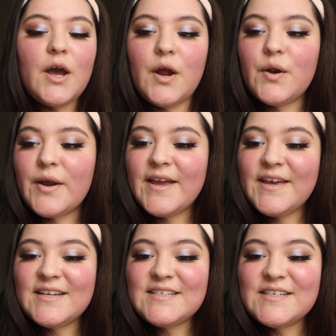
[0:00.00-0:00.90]

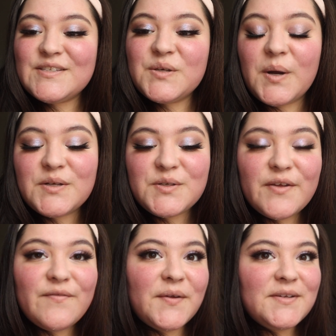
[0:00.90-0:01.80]
Alright, so onto
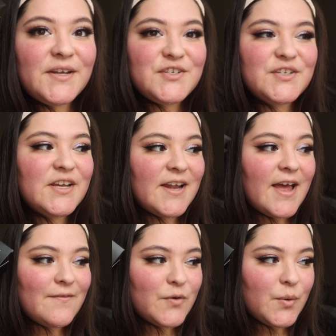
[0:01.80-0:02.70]
the foundation.
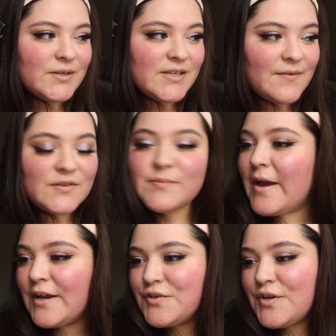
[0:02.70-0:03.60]
Of course, I have its
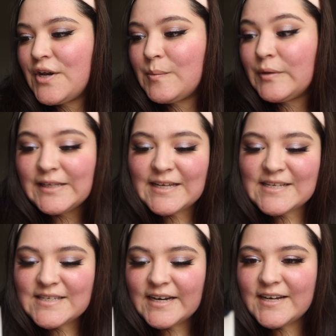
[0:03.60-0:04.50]
packaging here. I'm really
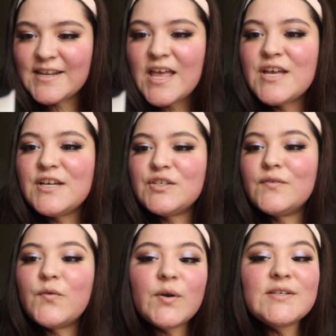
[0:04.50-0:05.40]
excited. So
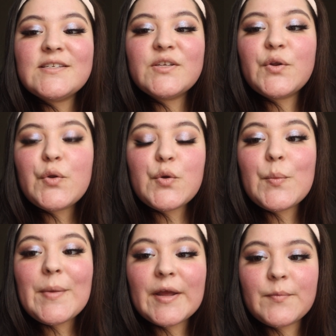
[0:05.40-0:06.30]
of course, this is a
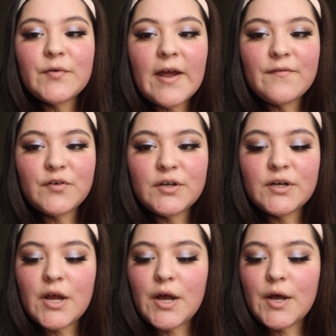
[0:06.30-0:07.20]
new Makeup
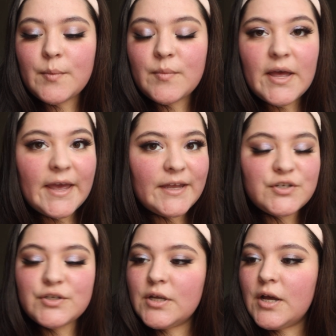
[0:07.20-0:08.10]
Forever
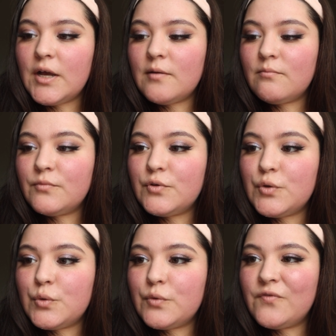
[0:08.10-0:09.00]

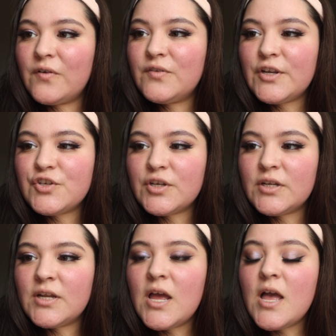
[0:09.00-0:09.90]
new
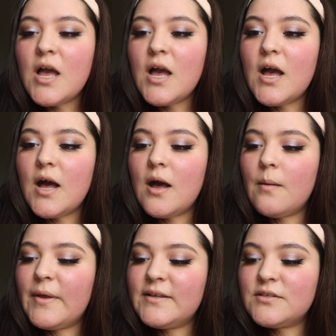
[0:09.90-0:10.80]
foundation.
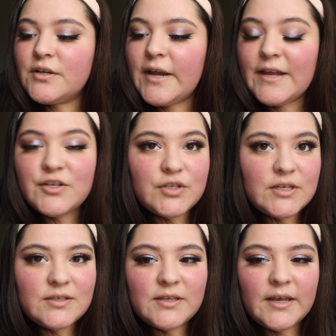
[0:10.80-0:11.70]
It's their
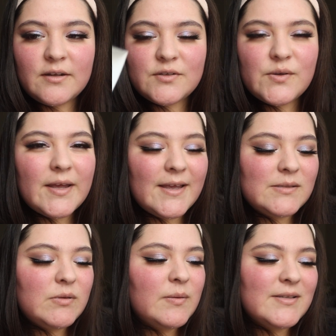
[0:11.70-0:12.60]
HD Skin, so I
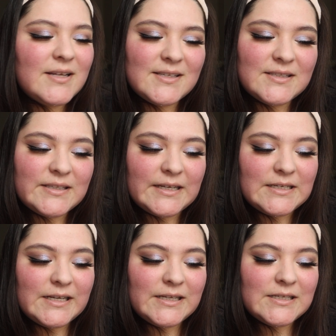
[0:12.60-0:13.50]
guess maybe it's like a skin
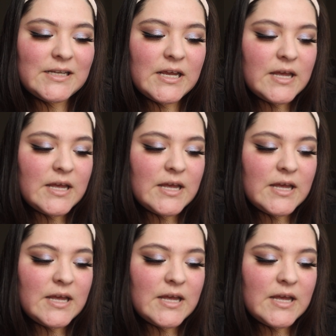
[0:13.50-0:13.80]
tint.